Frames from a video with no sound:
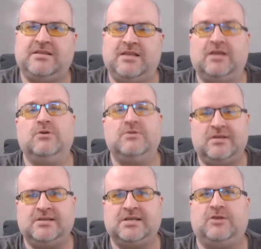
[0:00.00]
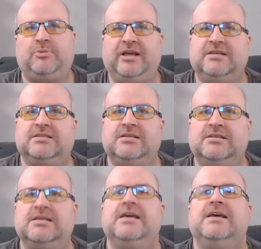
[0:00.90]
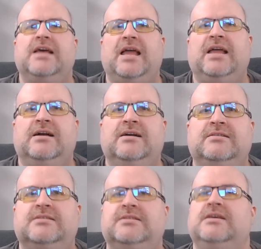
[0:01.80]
they go to these other places and